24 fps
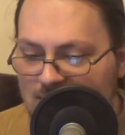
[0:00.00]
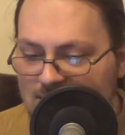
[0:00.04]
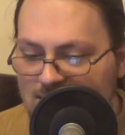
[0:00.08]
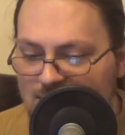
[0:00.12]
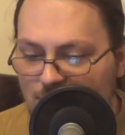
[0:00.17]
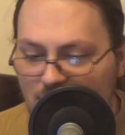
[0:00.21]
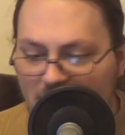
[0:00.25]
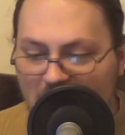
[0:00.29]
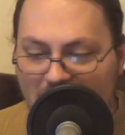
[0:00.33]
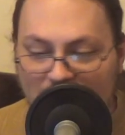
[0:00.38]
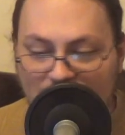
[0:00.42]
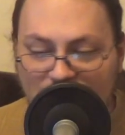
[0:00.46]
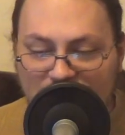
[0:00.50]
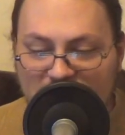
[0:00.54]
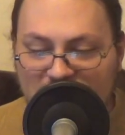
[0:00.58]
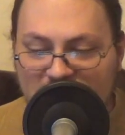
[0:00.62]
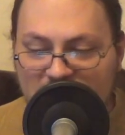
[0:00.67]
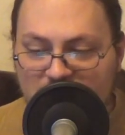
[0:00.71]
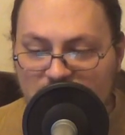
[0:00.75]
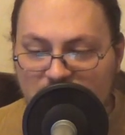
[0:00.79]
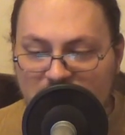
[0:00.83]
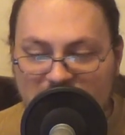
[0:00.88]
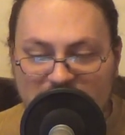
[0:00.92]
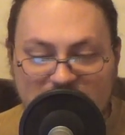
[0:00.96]
So yeah, this
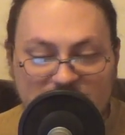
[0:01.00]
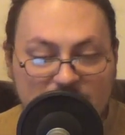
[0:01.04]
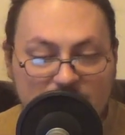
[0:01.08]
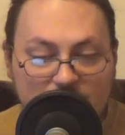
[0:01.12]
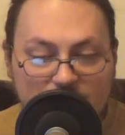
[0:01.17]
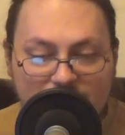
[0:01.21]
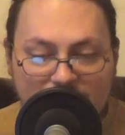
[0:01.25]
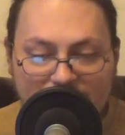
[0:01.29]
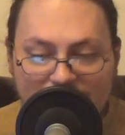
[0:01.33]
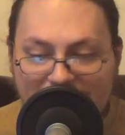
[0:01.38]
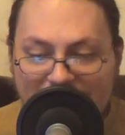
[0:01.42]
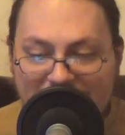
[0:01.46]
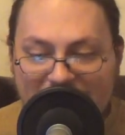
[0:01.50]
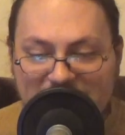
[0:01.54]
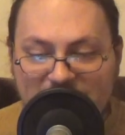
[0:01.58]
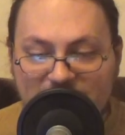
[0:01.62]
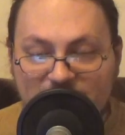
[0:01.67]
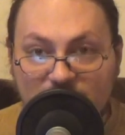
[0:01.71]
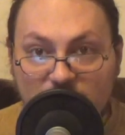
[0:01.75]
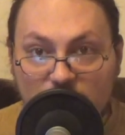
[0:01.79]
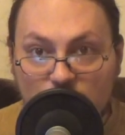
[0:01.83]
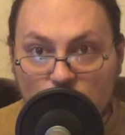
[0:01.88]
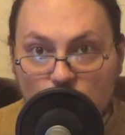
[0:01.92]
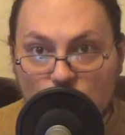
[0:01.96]
is basically my last
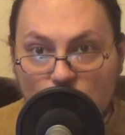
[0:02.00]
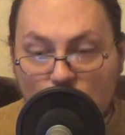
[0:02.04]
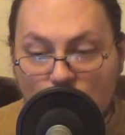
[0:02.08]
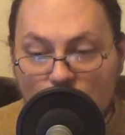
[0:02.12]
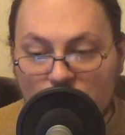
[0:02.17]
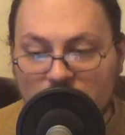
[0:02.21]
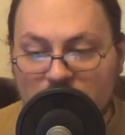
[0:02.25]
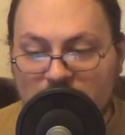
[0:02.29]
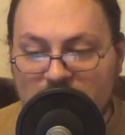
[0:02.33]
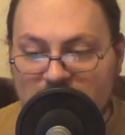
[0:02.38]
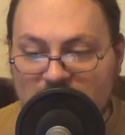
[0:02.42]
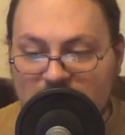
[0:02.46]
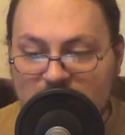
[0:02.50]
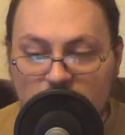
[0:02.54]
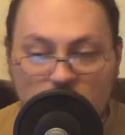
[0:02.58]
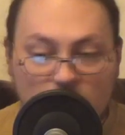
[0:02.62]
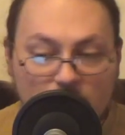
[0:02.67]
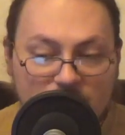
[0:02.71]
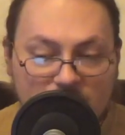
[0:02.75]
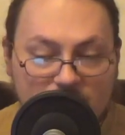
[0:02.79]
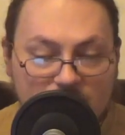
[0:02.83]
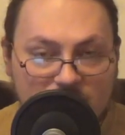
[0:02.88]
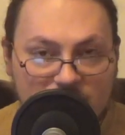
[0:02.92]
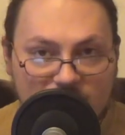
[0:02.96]
video on this
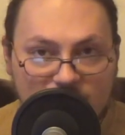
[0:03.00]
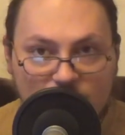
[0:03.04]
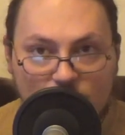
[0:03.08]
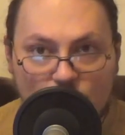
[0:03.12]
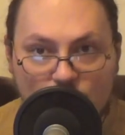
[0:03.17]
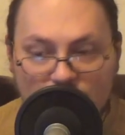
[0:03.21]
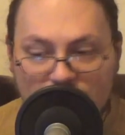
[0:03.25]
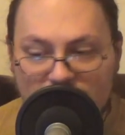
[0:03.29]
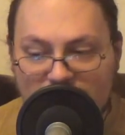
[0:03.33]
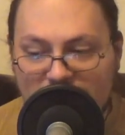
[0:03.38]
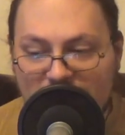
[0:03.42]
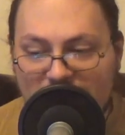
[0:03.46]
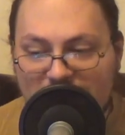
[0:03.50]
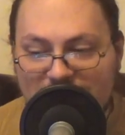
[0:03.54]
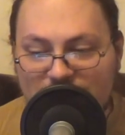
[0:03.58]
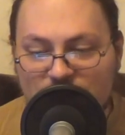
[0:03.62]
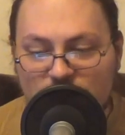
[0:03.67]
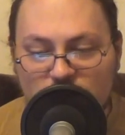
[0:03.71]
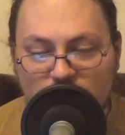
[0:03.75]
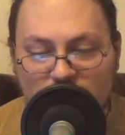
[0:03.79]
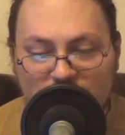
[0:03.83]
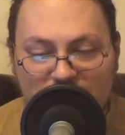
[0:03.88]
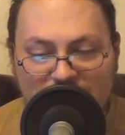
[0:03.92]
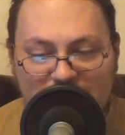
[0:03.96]
topic before the
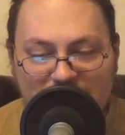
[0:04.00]
election.